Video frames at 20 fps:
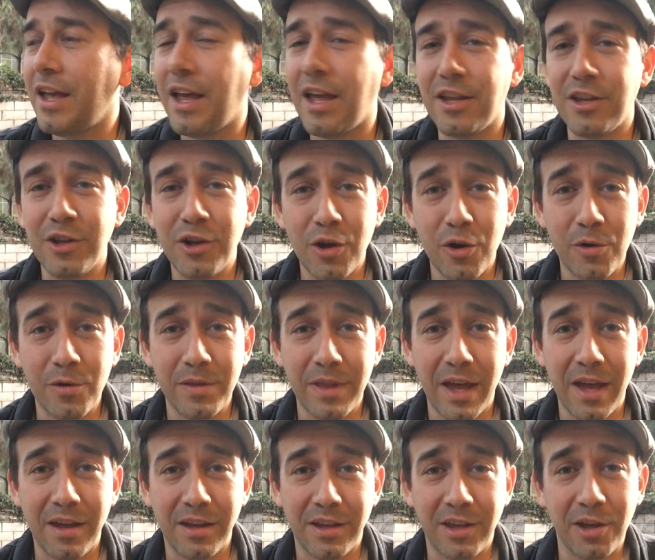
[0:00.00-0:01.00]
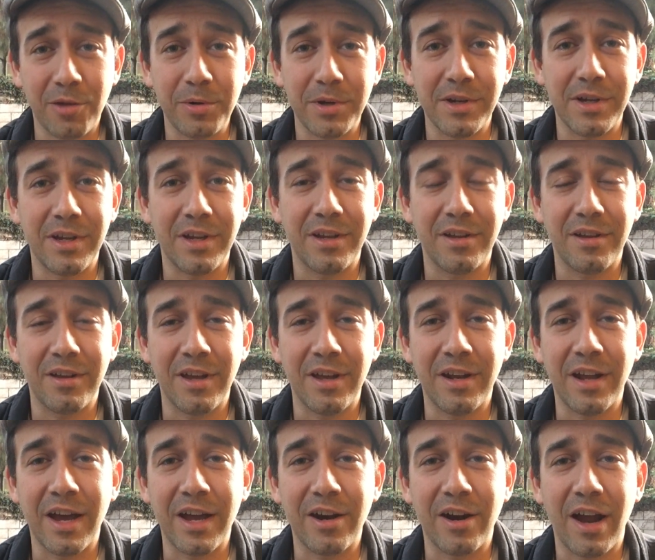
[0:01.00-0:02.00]
And you know that Kelry
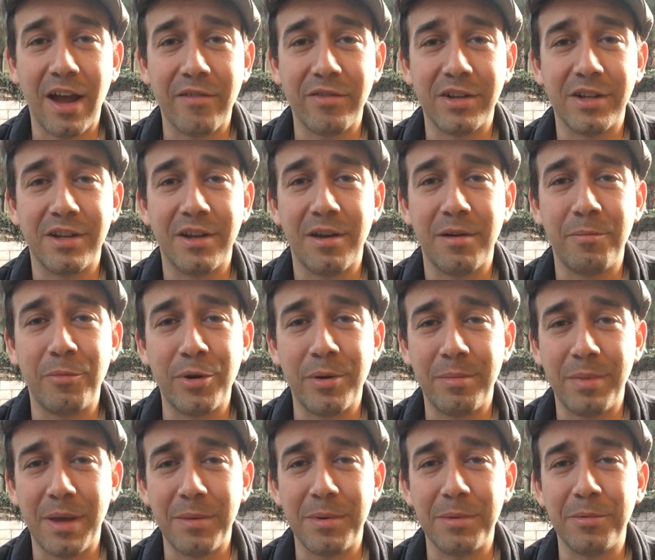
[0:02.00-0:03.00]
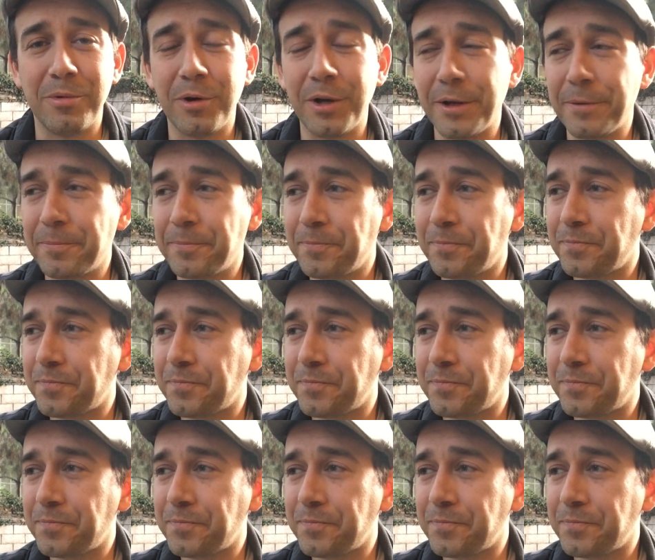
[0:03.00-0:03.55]
and I are having a baby boy.